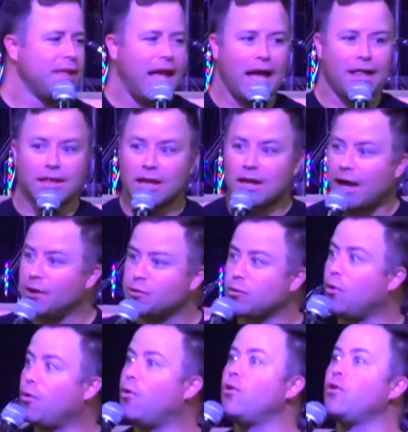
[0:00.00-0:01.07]
And the guys
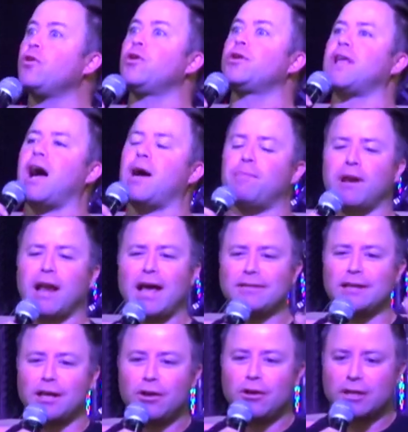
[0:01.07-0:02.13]
all looked up, and
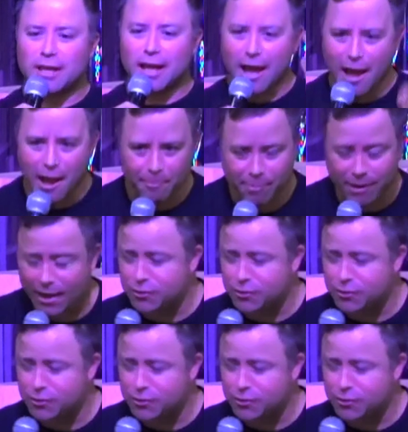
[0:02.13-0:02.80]
as they looked up,